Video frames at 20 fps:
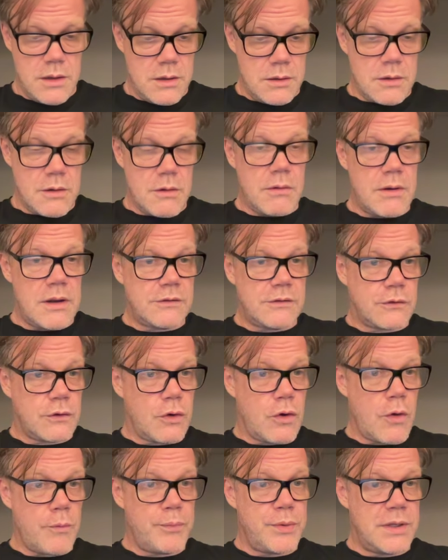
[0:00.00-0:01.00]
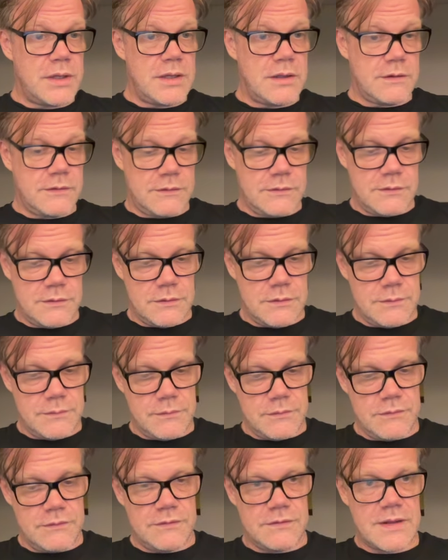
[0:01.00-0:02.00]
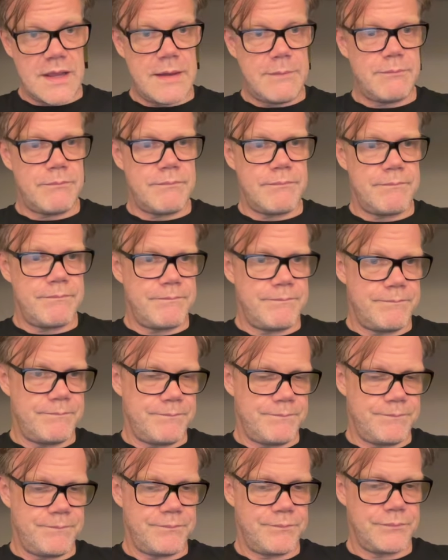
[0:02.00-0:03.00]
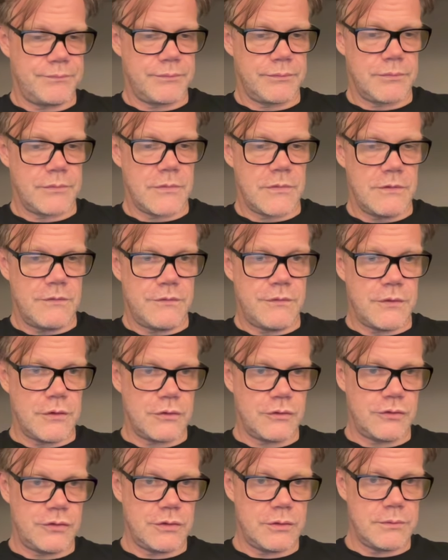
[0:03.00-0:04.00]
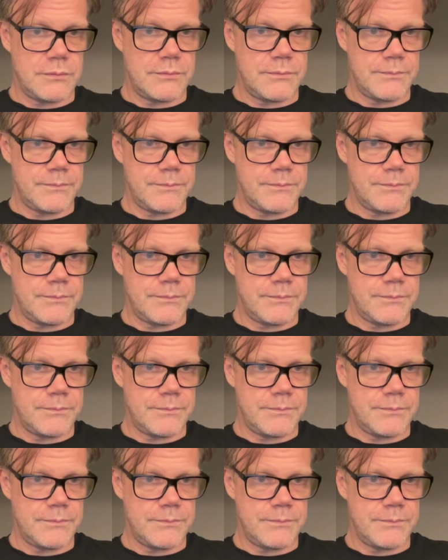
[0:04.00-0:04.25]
Now let's copy this same function